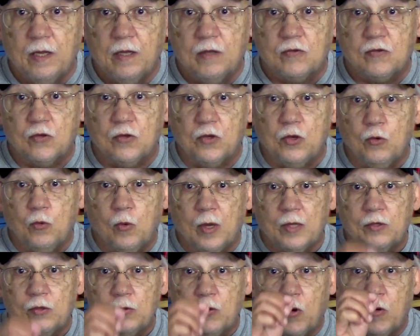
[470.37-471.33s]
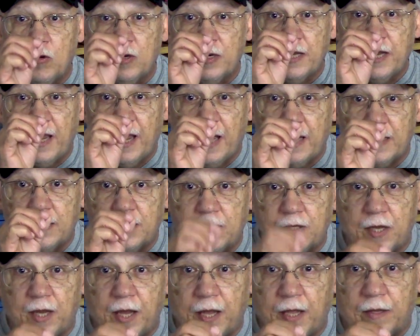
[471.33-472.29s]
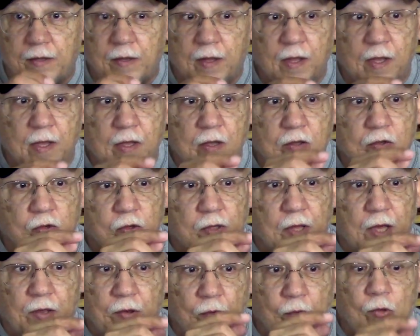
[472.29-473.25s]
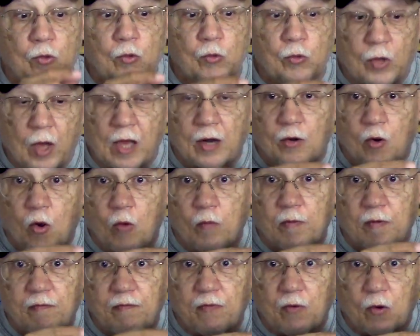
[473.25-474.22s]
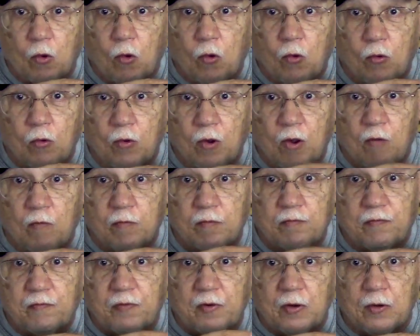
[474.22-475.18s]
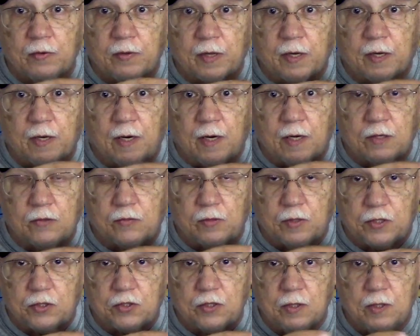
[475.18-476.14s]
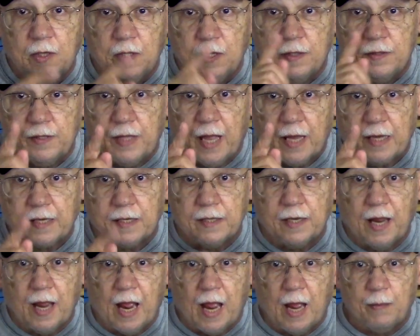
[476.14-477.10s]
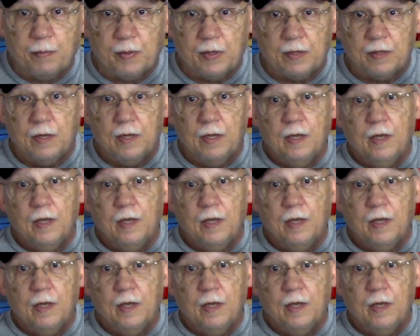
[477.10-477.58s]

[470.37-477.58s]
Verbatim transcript: So you want to only add 10 so that you do not overflow, overfill the cartridge. That can happen.